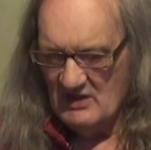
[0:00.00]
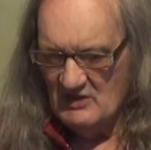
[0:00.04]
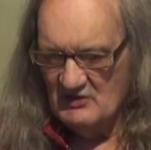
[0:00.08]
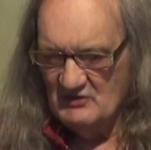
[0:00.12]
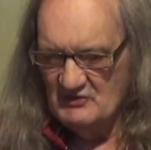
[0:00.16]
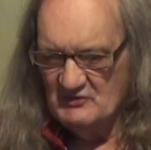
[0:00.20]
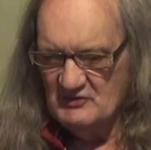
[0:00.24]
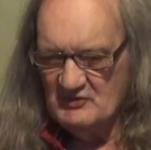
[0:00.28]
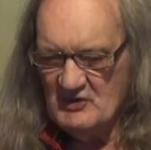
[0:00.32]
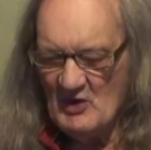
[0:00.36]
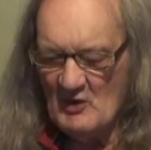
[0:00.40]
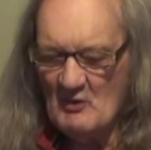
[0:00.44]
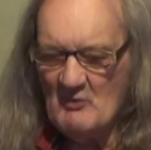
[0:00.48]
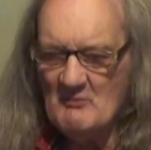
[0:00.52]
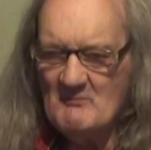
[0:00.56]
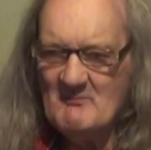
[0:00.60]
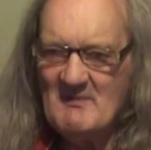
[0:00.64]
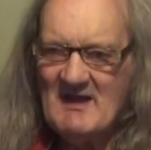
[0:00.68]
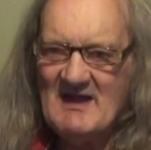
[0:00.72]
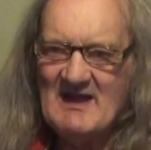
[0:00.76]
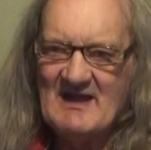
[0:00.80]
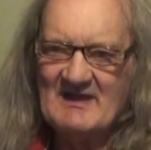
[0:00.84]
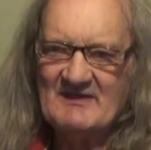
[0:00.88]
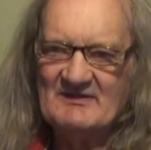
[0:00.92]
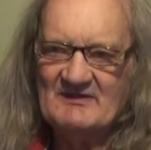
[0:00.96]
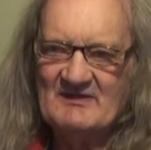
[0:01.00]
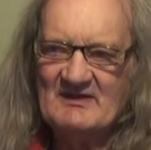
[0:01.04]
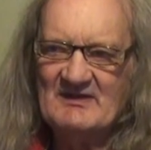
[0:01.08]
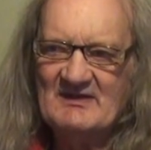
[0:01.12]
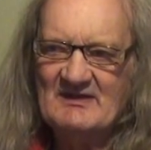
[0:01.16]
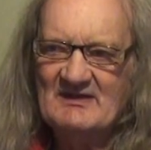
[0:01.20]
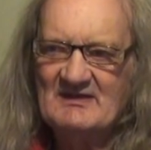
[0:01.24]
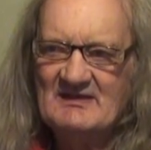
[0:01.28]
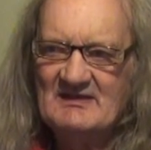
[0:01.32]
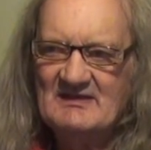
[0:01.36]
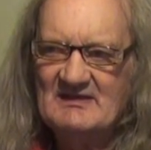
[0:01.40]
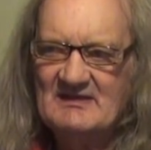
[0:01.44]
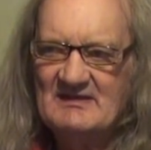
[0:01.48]
No man
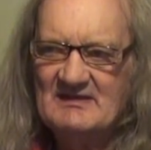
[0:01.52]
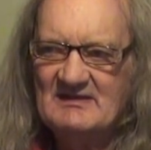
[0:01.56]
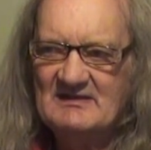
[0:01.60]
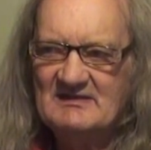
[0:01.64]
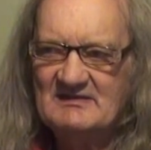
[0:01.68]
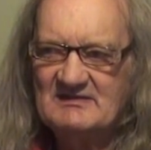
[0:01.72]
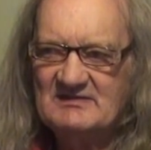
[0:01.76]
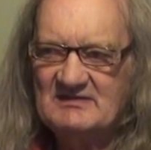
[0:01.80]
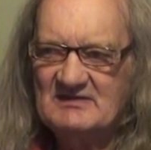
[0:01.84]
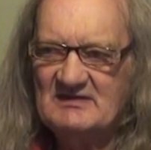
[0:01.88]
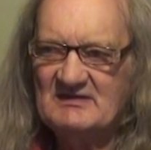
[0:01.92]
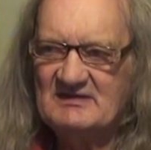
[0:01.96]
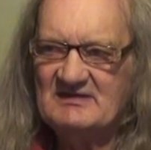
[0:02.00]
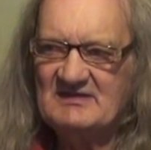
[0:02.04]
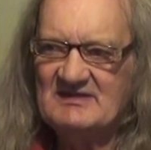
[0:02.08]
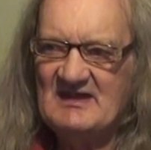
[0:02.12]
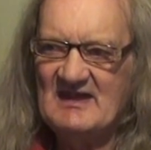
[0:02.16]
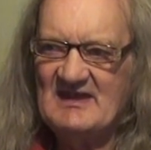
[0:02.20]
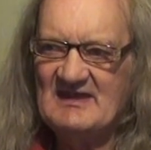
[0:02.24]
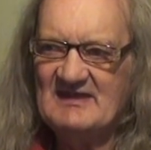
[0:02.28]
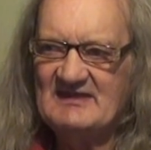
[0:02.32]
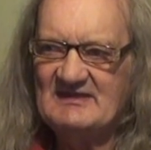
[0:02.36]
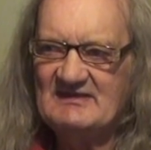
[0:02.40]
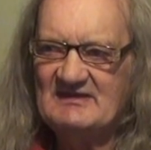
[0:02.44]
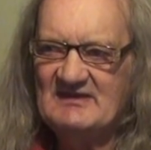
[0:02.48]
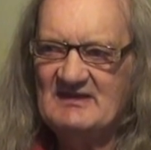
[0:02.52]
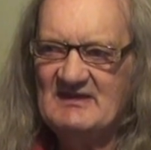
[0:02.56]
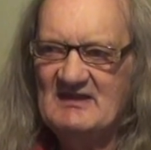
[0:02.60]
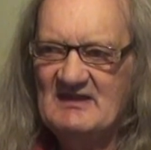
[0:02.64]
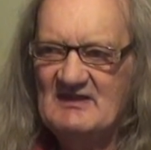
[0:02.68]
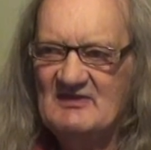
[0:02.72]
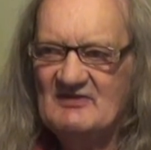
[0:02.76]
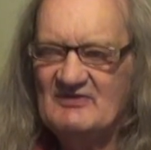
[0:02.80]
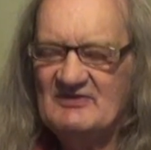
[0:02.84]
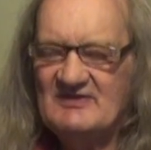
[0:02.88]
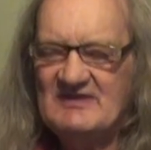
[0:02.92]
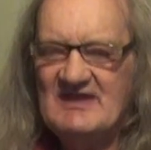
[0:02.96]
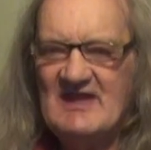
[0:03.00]
can gain
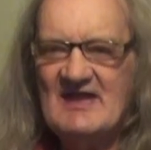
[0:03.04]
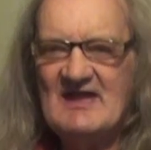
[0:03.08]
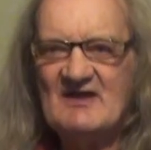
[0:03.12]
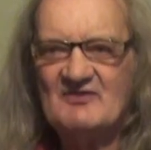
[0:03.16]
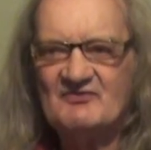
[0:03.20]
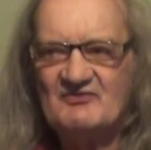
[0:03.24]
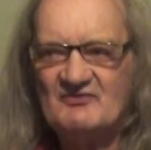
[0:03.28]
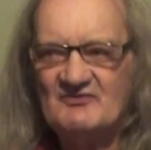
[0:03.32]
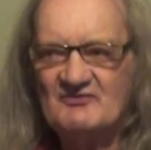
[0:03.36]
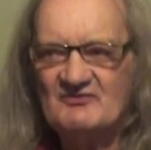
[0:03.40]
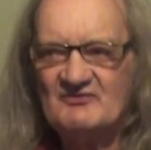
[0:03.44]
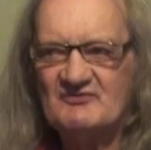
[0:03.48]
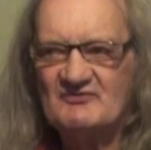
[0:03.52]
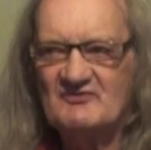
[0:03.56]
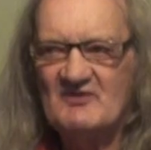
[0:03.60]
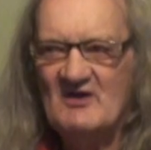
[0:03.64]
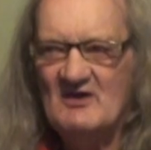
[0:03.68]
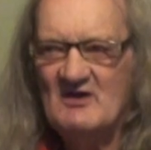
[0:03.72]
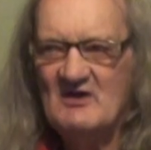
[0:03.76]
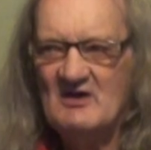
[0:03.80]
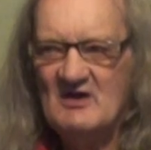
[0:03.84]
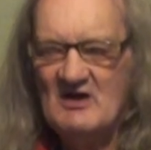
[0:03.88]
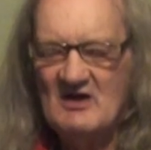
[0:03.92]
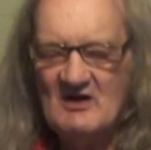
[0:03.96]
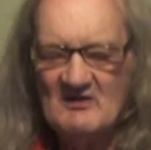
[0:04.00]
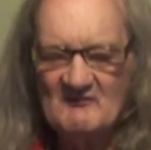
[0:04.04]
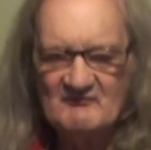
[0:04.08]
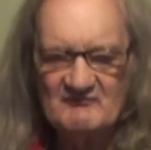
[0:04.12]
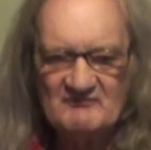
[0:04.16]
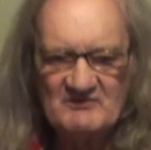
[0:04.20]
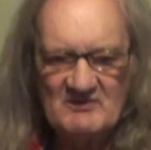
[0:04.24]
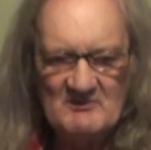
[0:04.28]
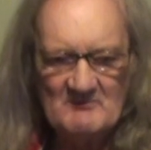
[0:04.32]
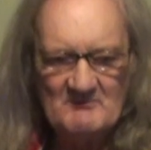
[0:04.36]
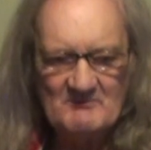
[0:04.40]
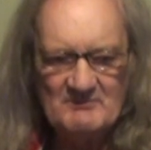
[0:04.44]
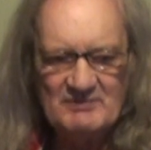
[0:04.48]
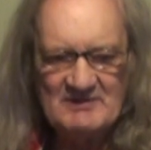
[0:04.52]
the essence of
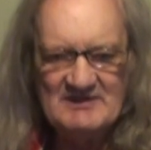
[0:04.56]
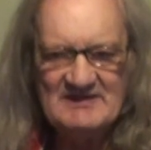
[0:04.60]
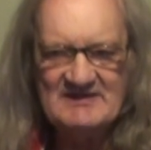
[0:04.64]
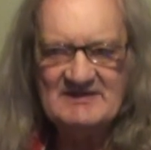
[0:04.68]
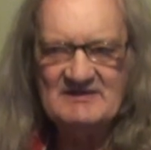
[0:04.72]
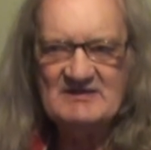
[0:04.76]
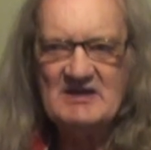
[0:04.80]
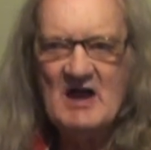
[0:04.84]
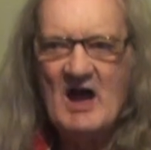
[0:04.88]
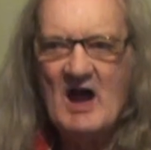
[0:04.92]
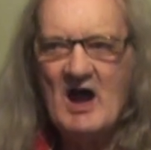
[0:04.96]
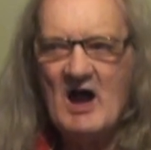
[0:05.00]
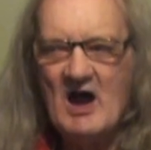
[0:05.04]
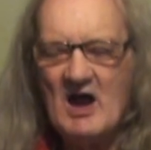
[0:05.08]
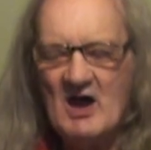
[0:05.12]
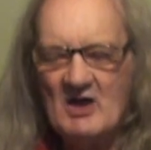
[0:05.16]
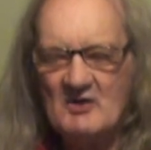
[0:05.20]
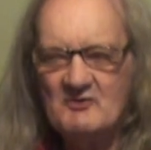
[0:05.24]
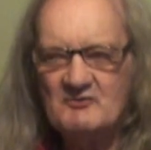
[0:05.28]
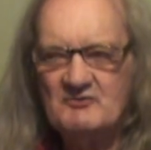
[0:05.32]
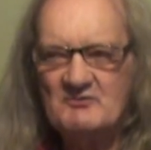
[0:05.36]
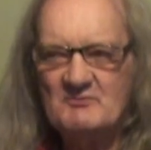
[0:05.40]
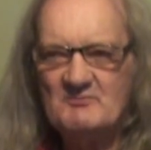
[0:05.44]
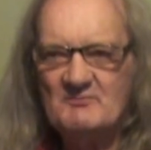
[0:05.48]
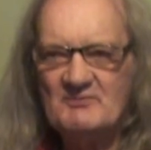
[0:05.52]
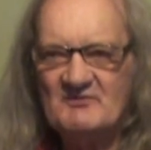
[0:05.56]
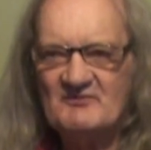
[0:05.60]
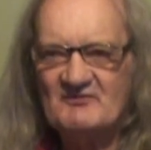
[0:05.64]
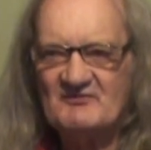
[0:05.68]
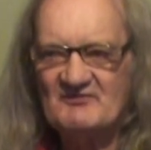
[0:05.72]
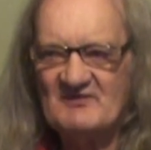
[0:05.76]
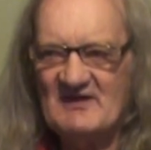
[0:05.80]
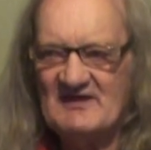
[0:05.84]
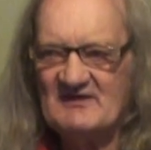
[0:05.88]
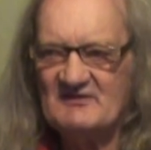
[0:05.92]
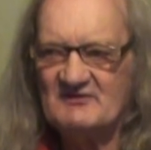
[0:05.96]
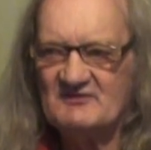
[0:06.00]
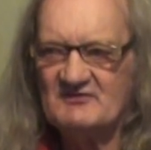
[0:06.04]
complete
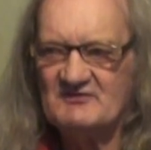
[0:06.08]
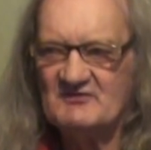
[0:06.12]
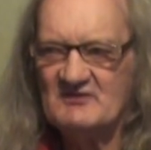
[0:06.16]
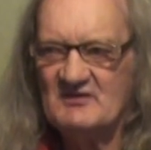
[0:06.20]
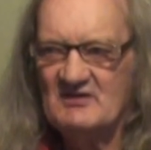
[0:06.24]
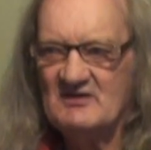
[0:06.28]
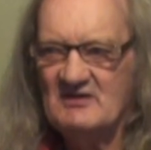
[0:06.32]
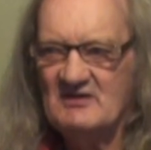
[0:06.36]
100%